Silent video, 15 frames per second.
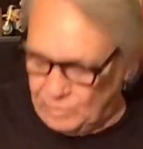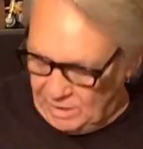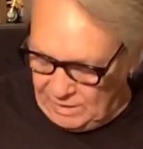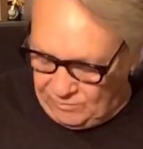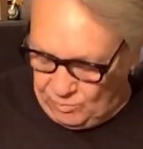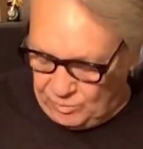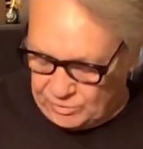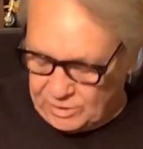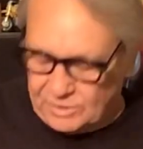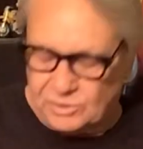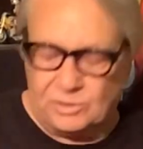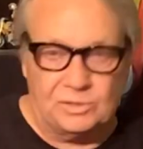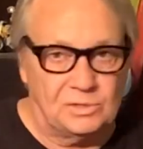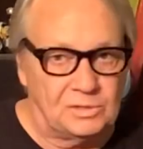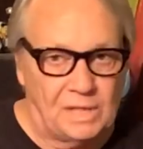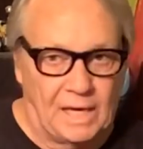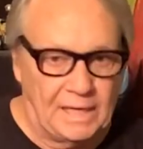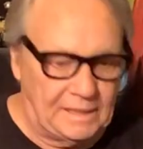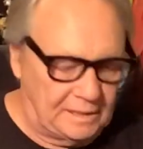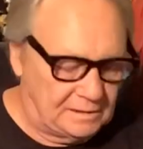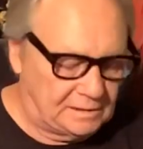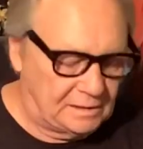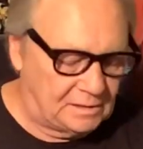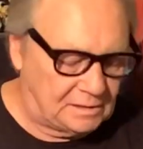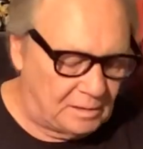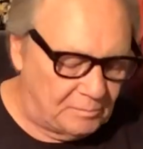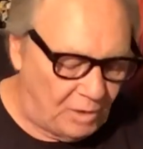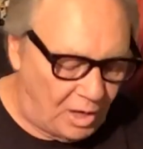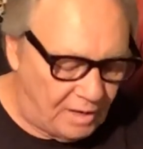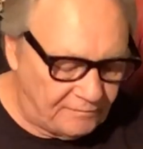even with the sustaining system
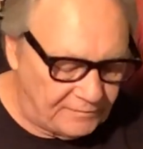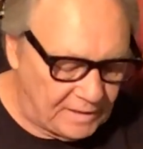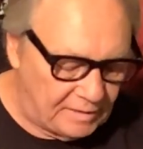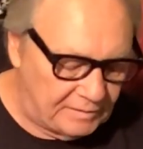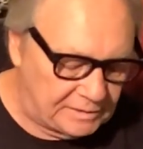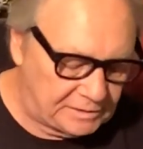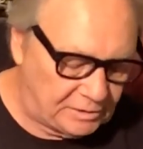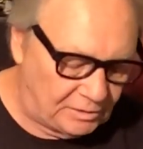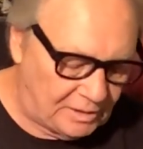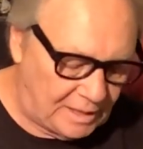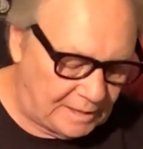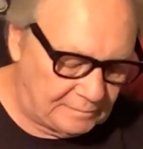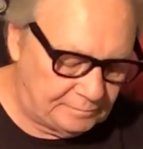off of it. So like...